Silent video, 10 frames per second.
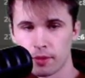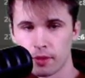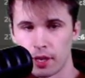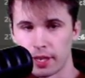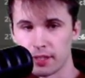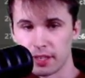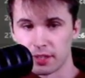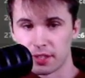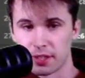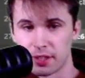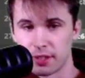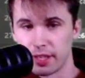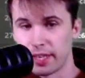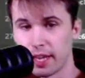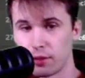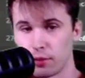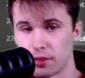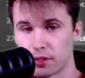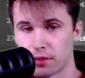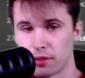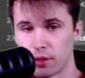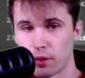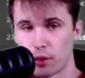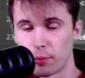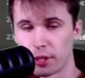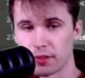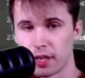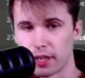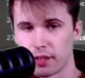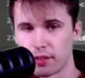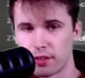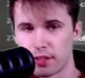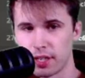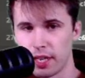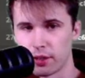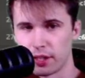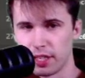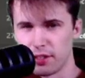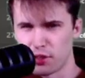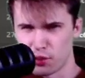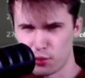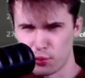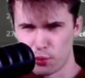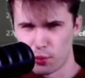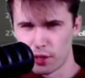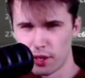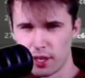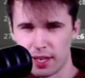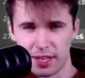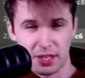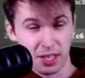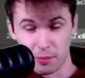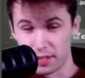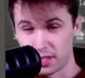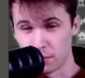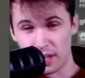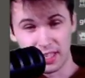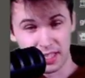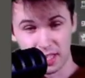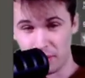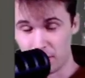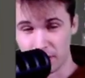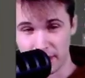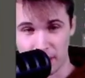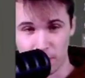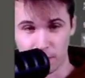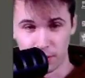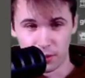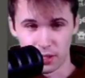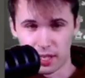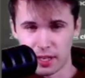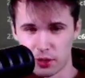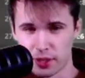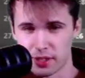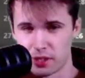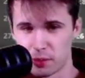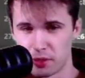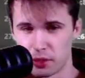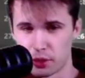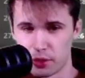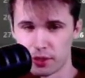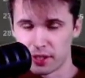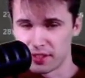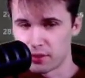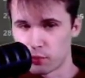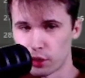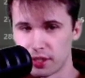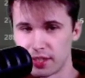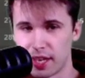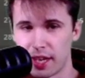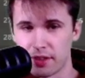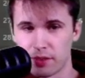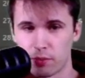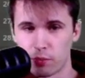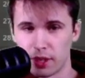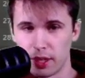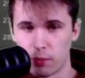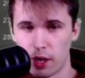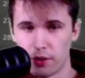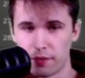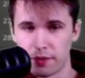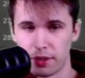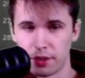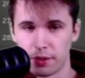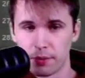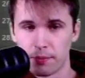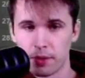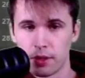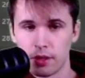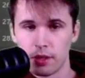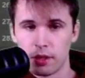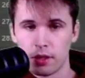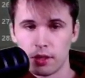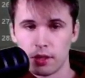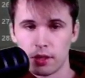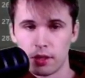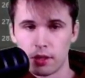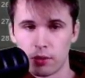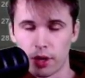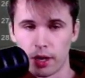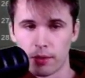I guess he can't do this. No, because I can take on e2. I just need to be really careful. There's a lot of tricks in this position. This rook is not really well defended. Okay.